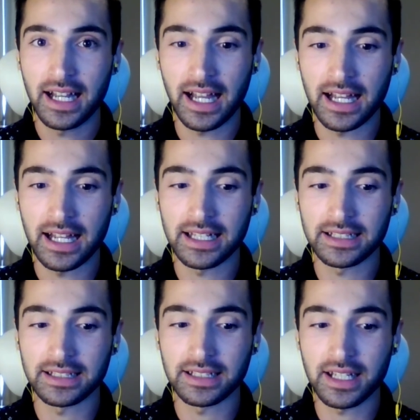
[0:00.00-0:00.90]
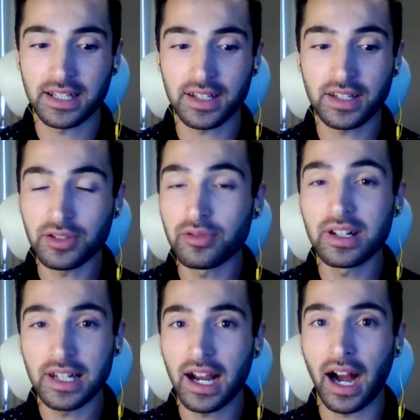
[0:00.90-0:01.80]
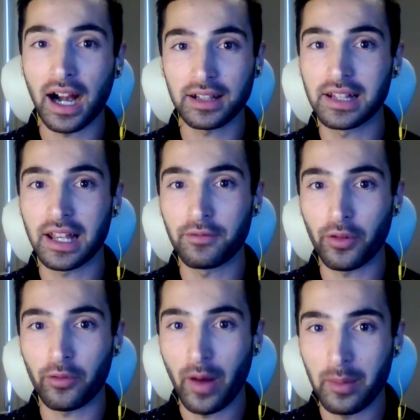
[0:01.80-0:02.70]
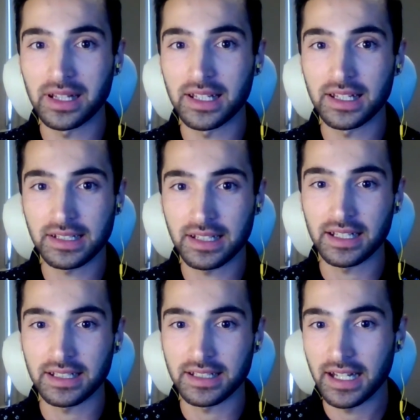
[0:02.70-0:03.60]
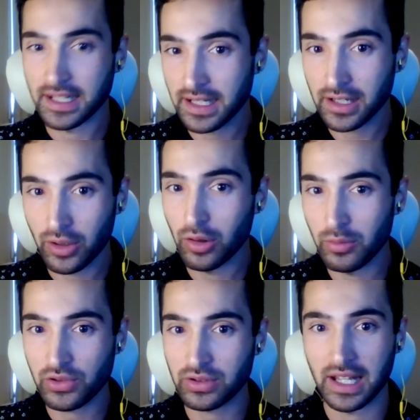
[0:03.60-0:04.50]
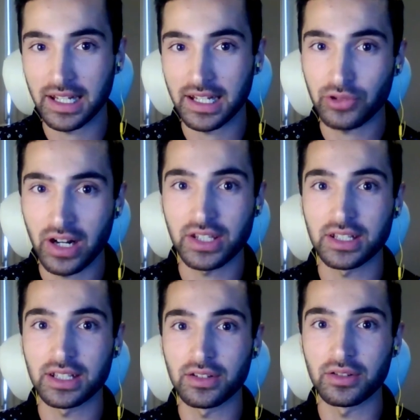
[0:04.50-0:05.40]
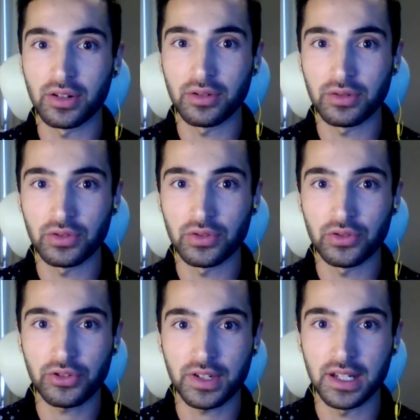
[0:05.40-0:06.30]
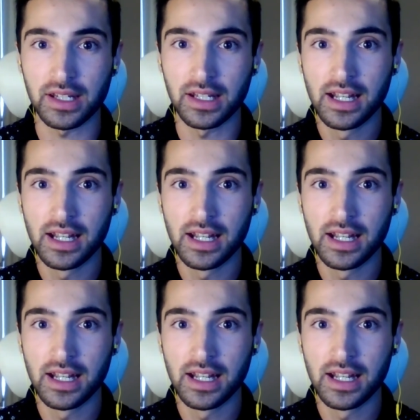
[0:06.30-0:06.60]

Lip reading: And it's really hard, like for families, like, yeah, it's like almost like a tragedy, you see